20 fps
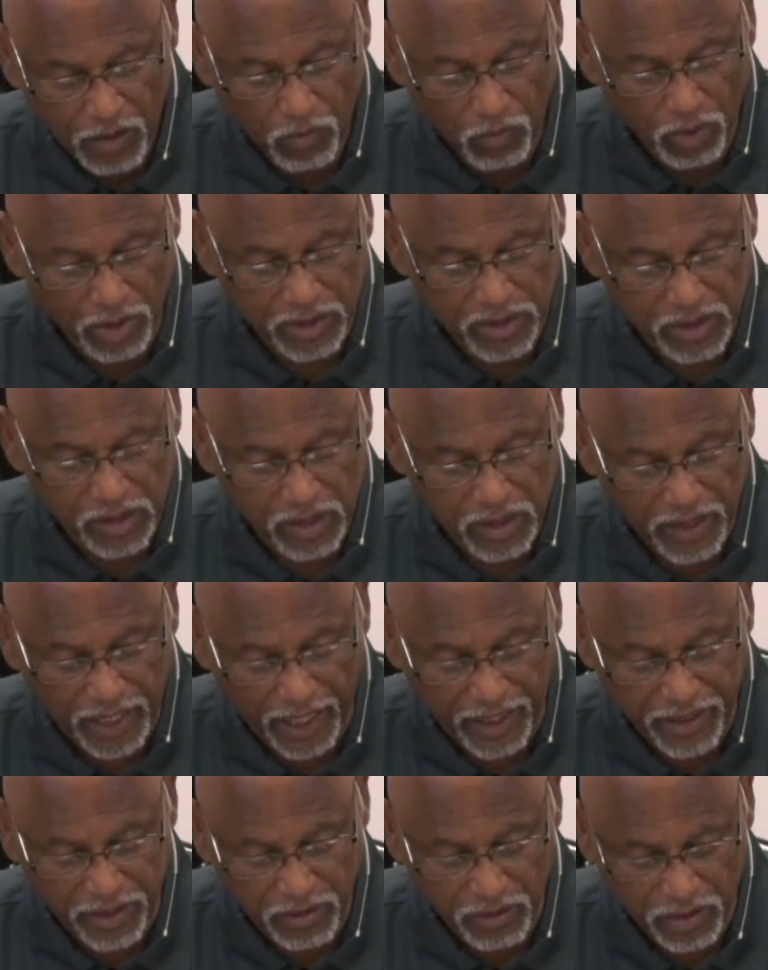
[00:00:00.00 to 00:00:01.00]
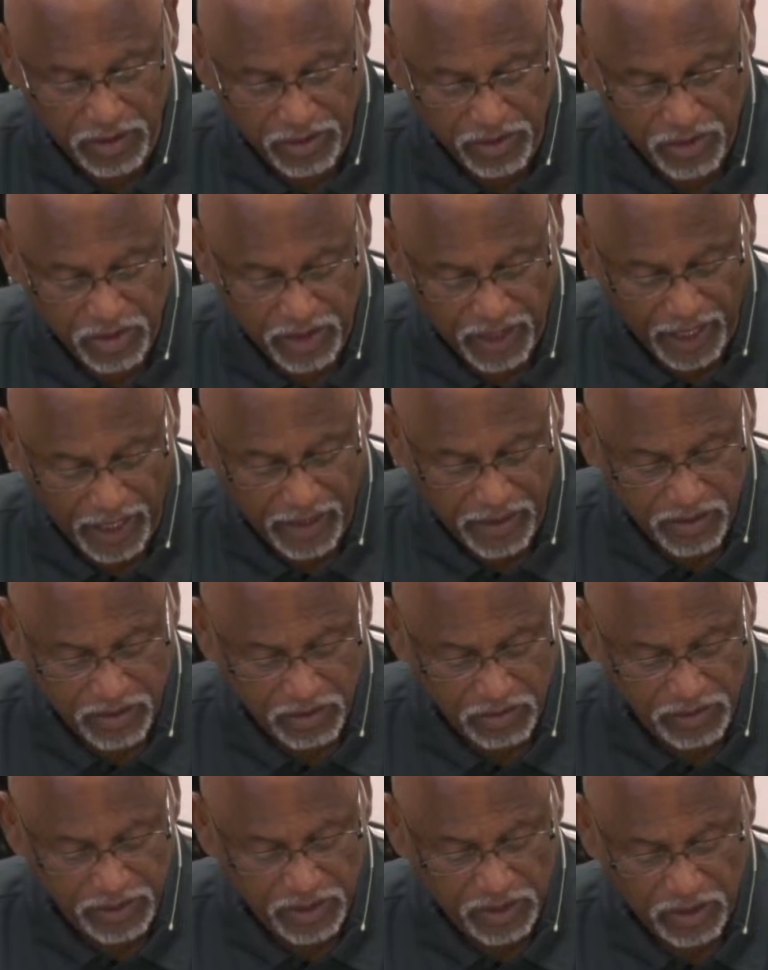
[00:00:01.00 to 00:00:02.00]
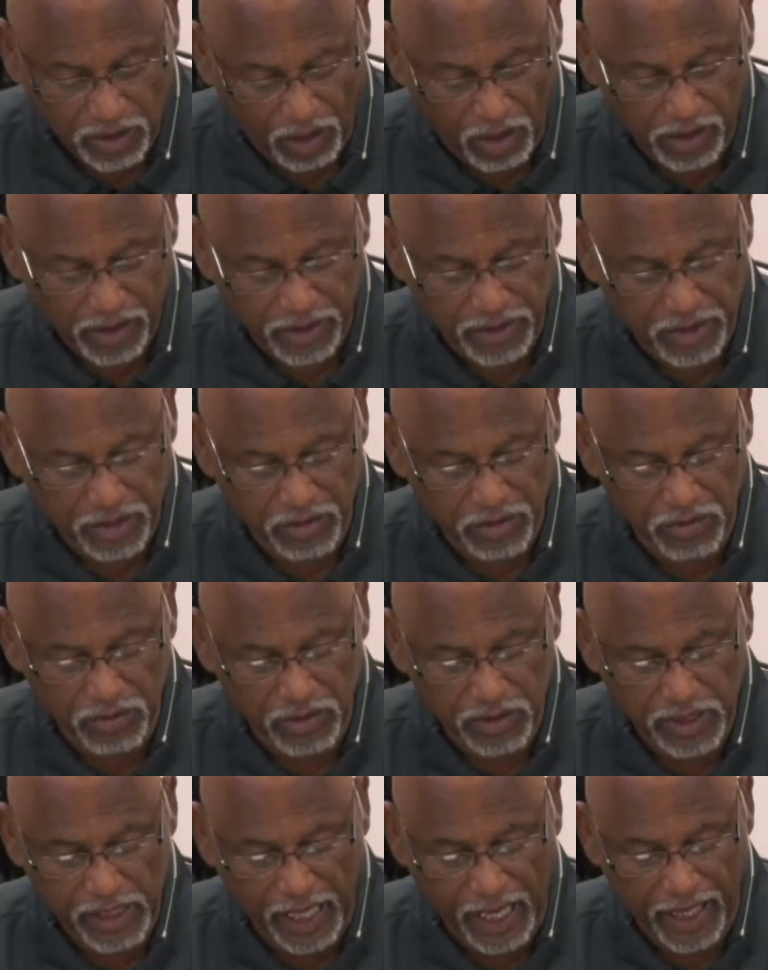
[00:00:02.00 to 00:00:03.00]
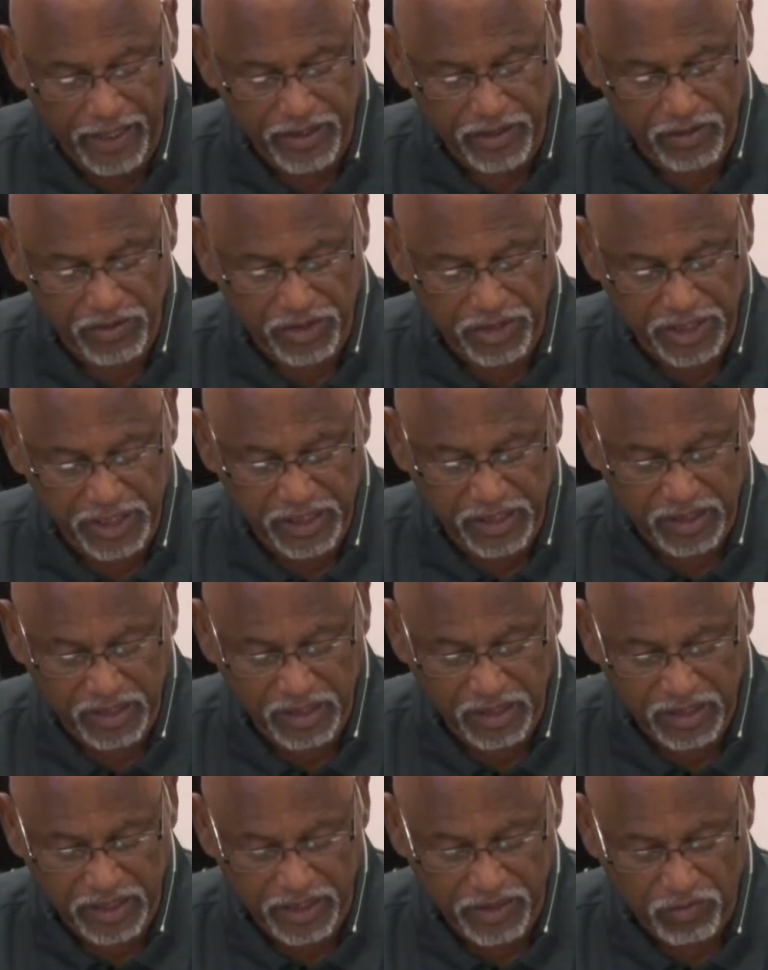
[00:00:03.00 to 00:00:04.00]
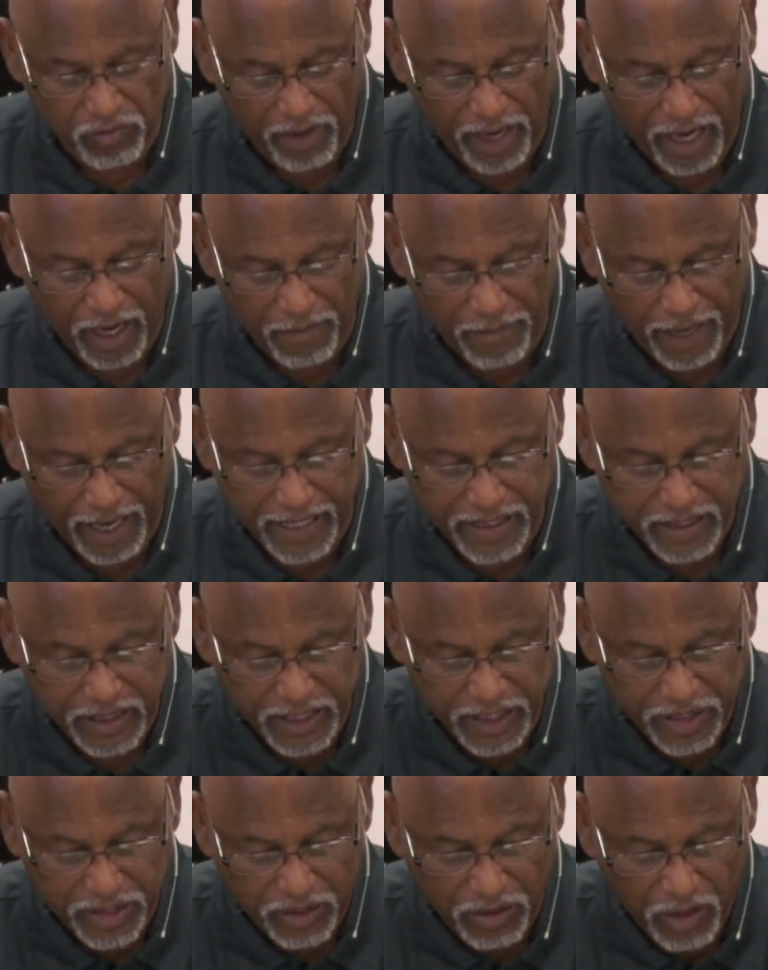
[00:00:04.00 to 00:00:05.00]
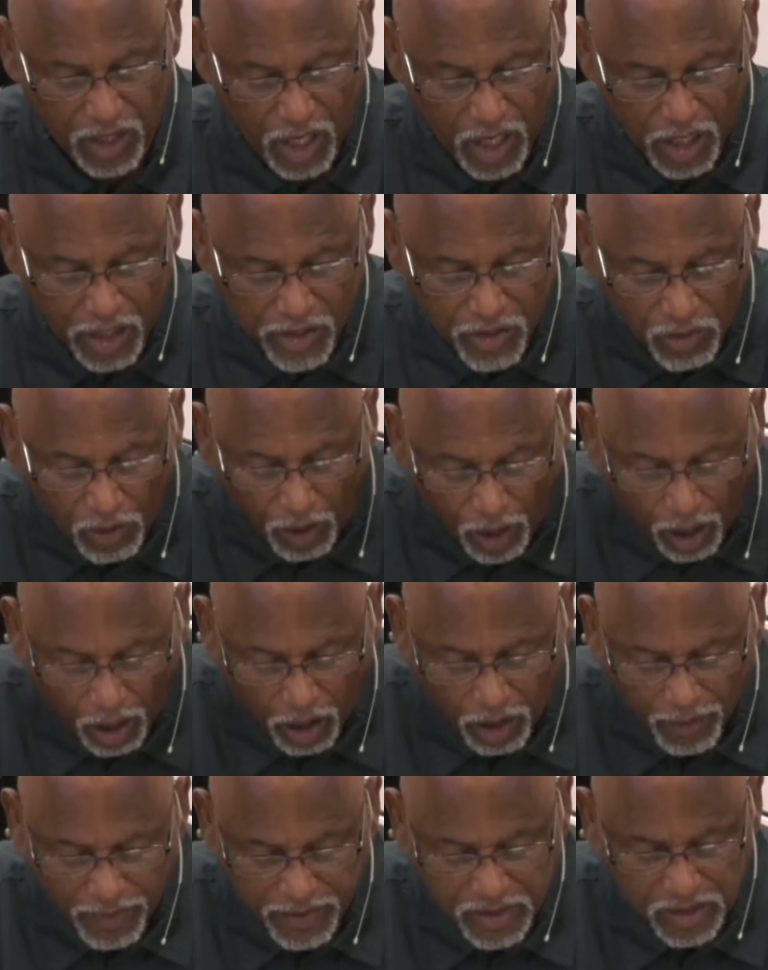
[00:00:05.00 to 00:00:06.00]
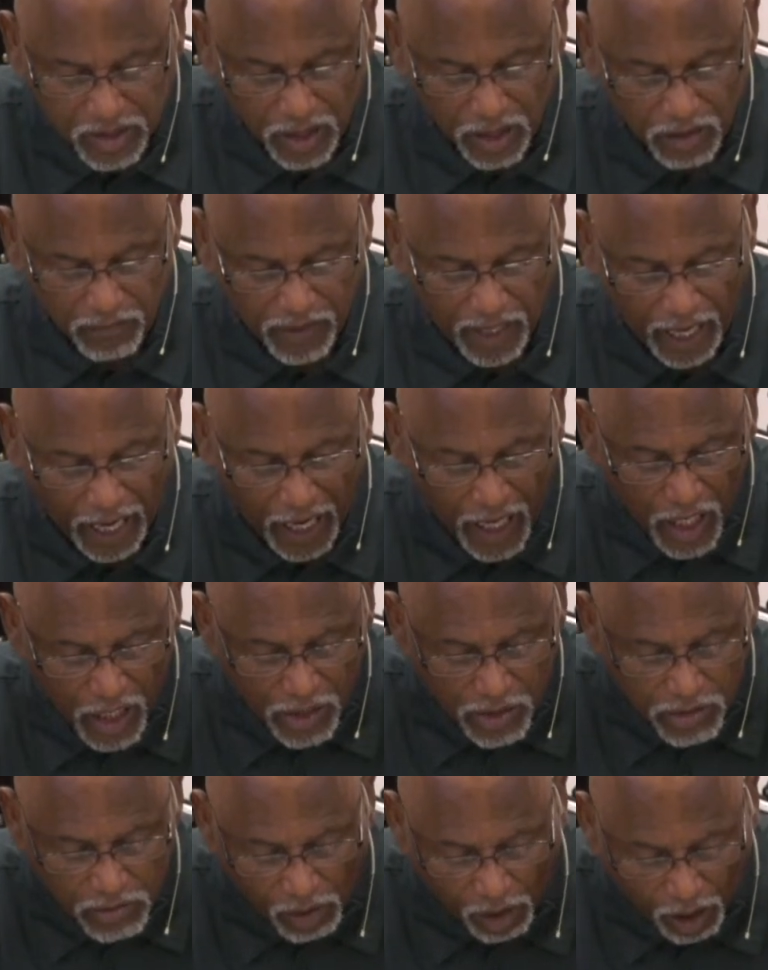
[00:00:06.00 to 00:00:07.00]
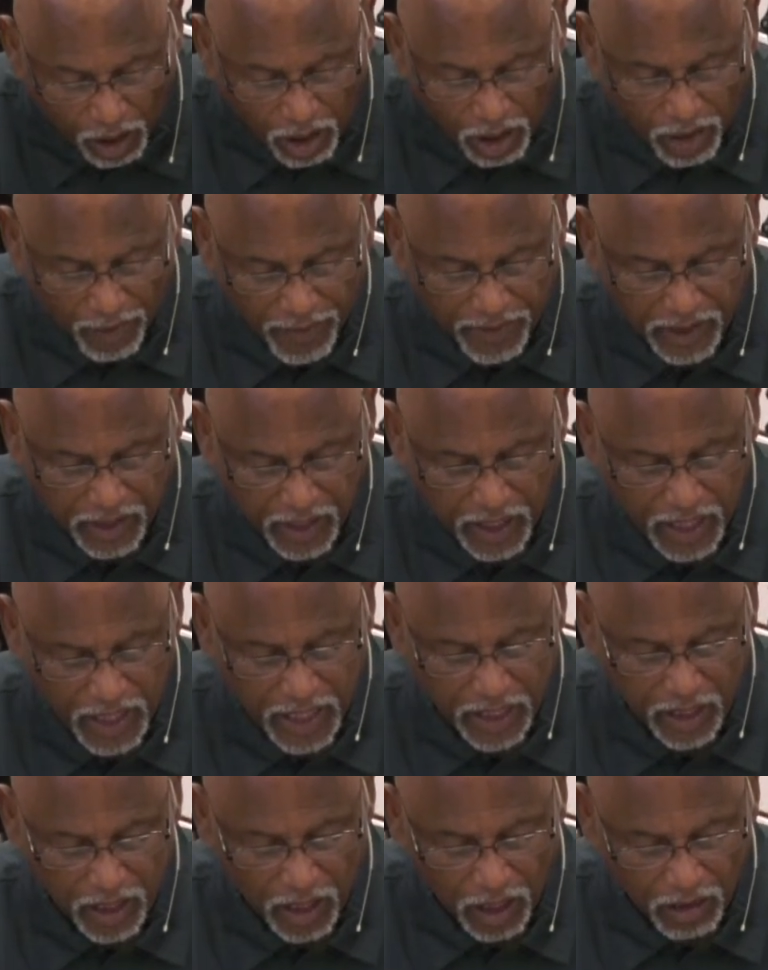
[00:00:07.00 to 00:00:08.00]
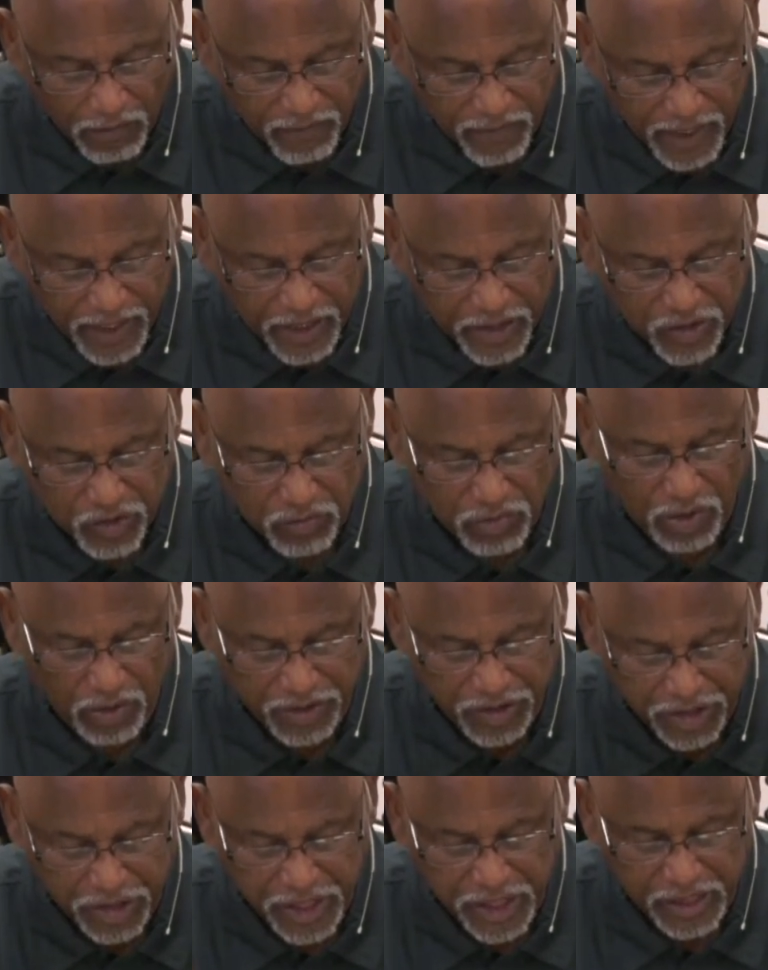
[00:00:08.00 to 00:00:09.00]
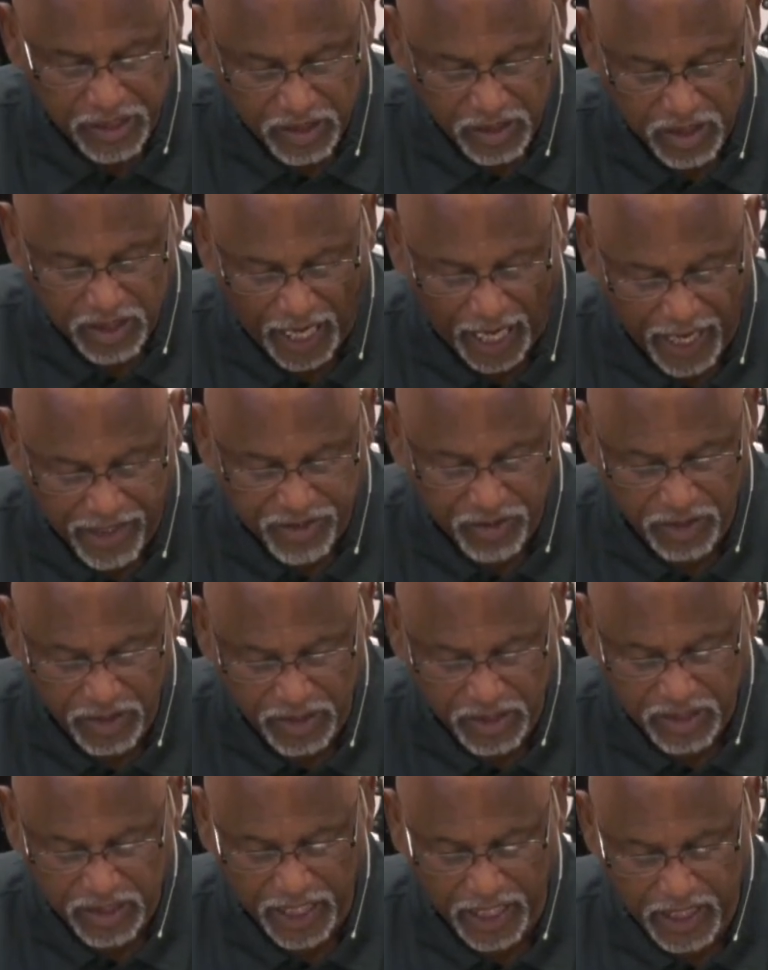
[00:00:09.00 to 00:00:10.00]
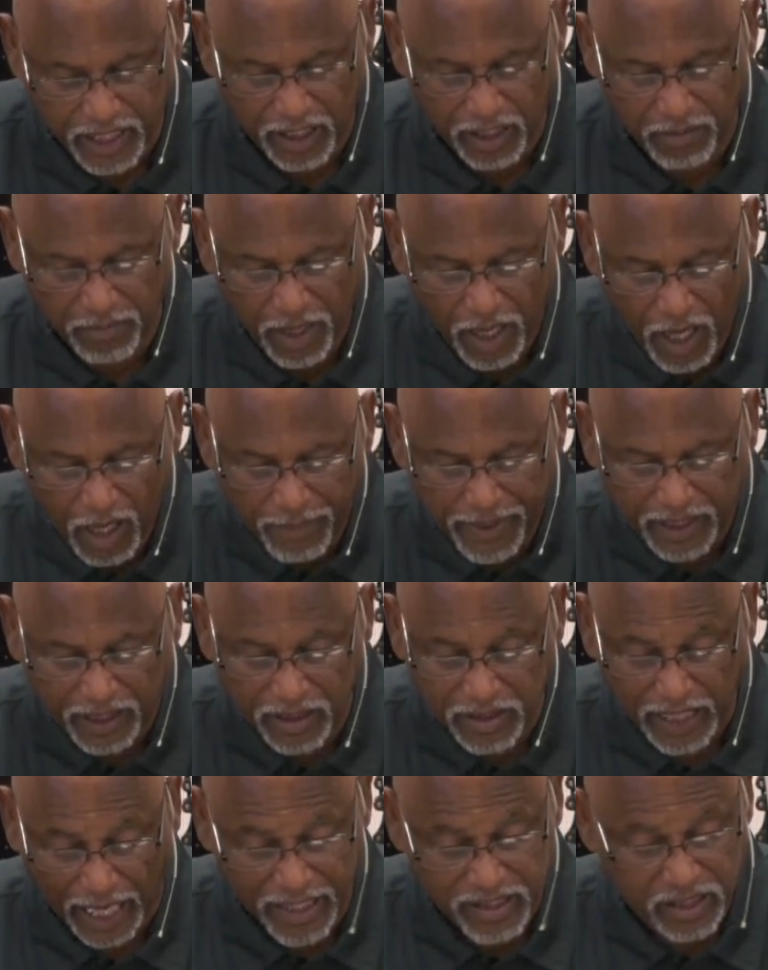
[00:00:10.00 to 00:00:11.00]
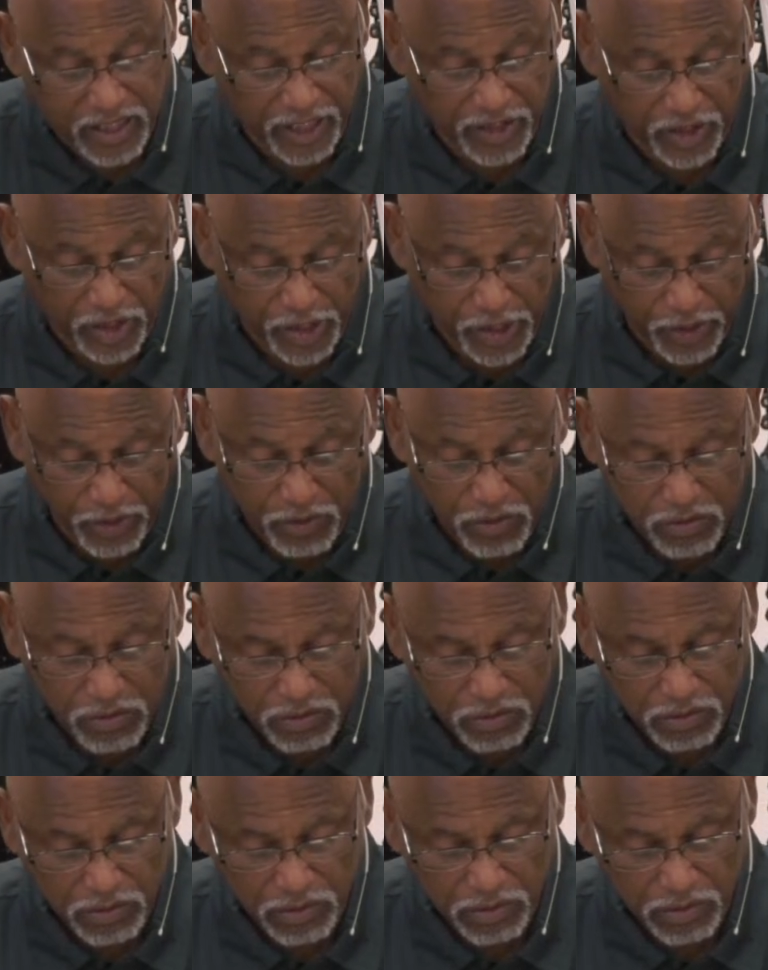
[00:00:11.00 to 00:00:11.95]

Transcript: once Nathanael understands who he's talking to, he answers Jesus and says, Rabbi, teacher, you are the Son of God. You are the King of Israel. And Jesus answered and said to him, because I said to you